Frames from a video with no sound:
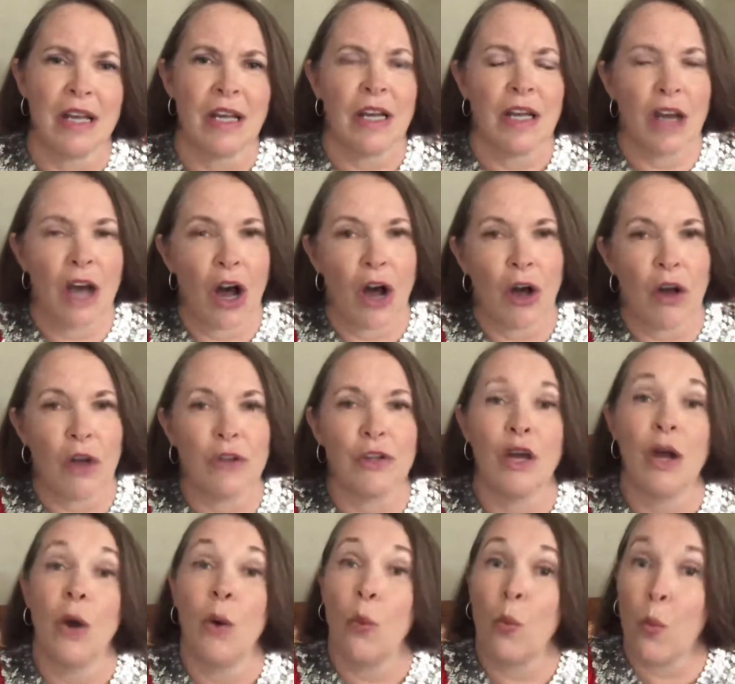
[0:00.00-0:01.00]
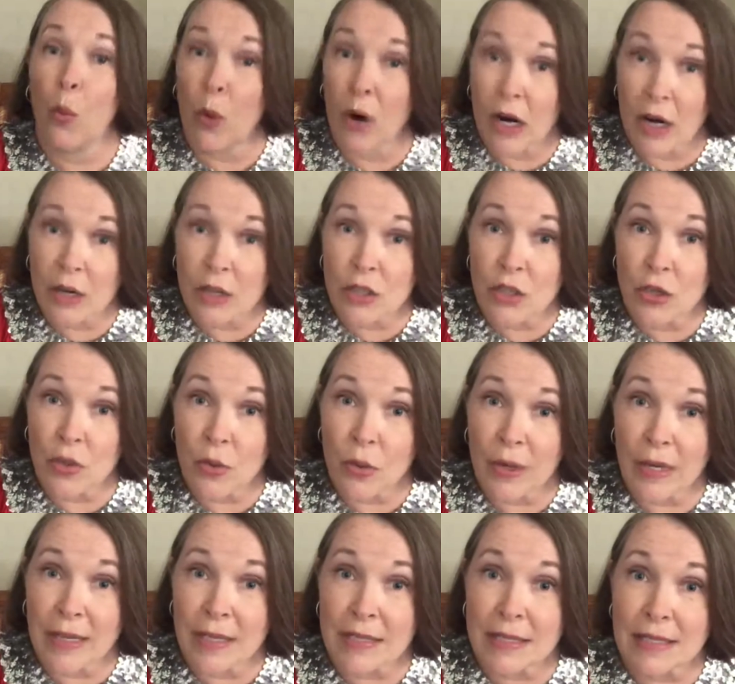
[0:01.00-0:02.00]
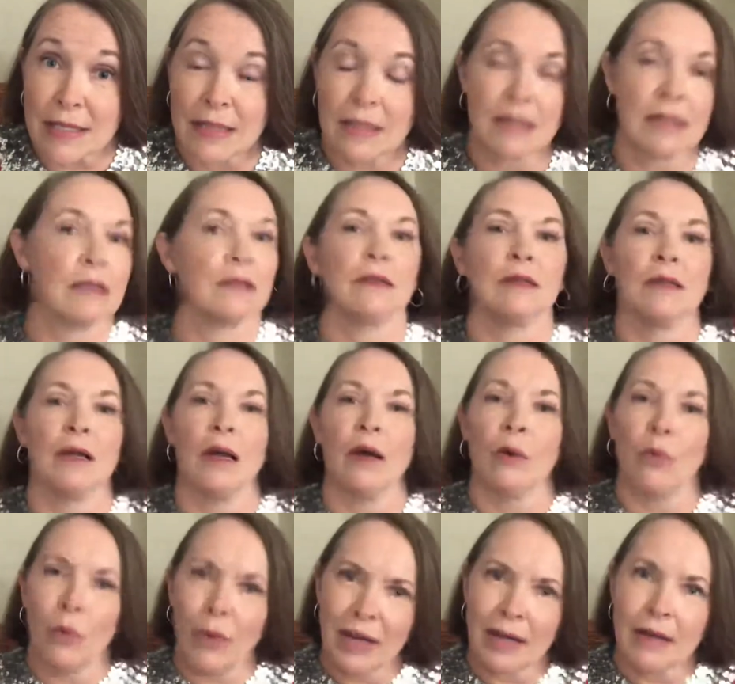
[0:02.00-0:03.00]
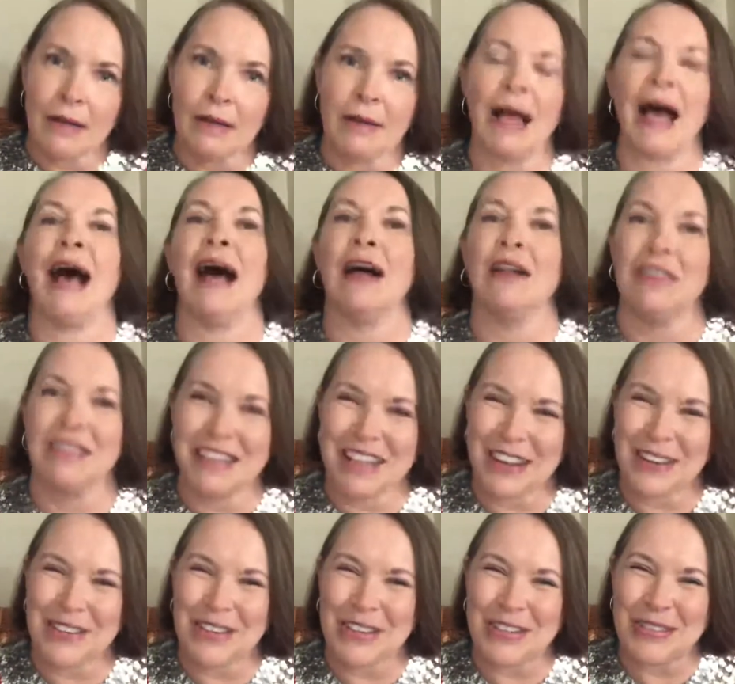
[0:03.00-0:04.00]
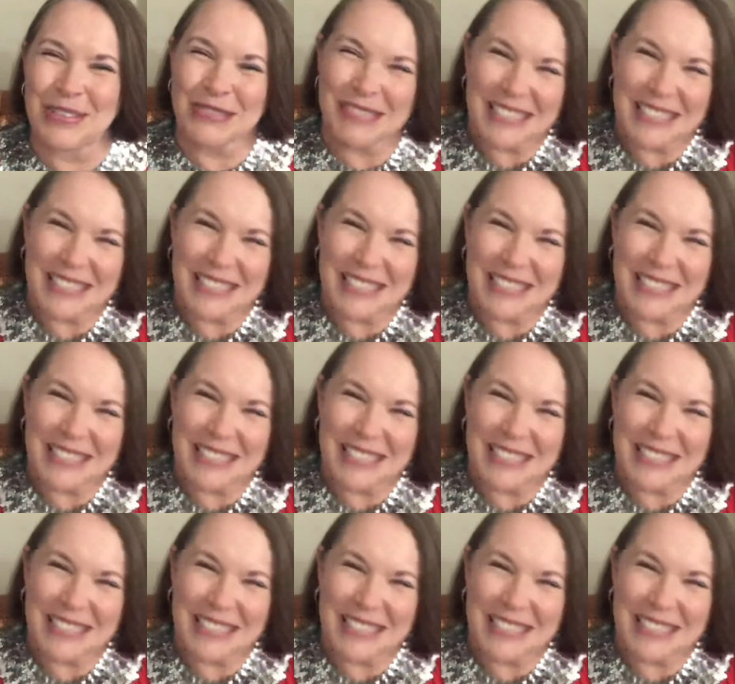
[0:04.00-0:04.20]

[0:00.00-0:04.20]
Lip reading: called Word Choice? Well, I'll tell you.